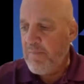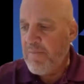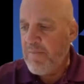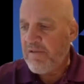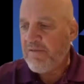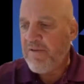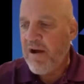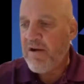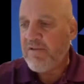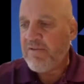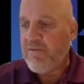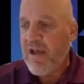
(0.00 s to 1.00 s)
As far
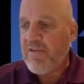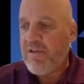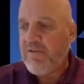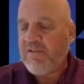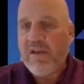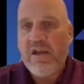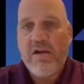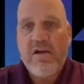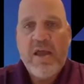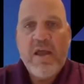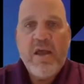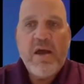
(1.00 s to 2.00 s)
as revenue
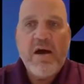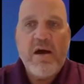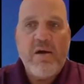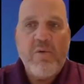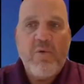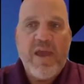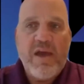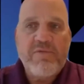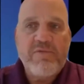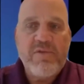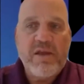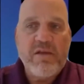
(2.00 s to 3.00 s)
share, we have,
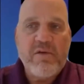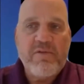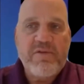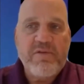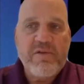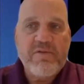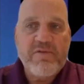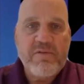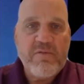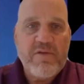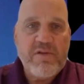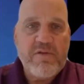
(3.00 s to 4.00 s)
you know, a few different
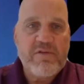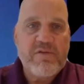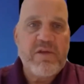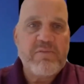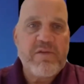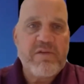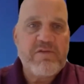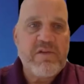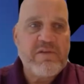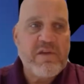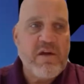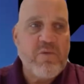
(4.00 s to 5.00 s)
revenue streams at
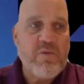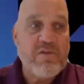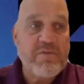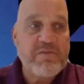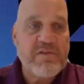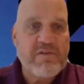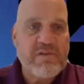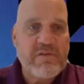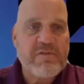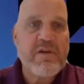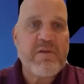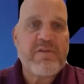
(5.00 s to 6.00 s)
GTR. One of them is a
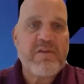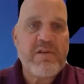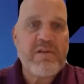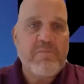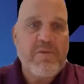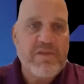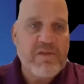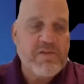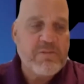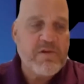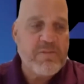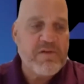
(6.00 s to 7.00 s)
subscription, monthly
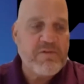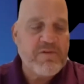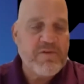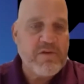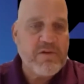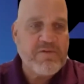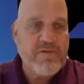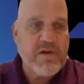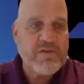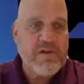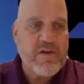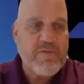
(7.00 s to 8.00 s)
subscription for
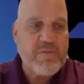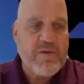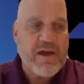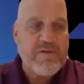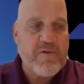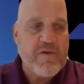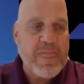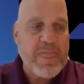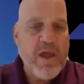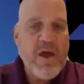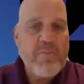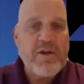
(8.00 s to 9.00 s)
our software platform,
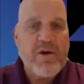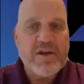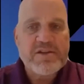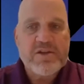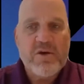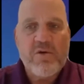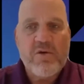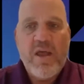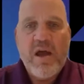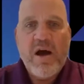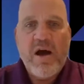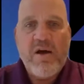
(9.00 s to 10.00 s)
but also
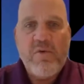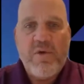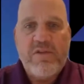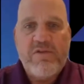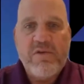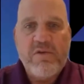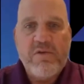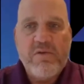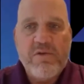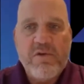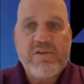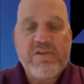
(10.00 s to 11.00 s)

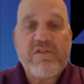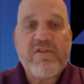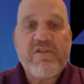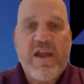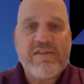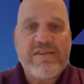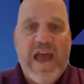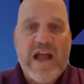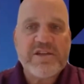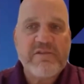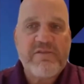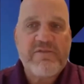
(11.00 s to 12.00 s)
there is a
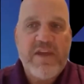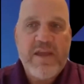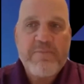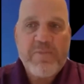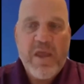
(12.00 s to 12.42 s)
transaction fee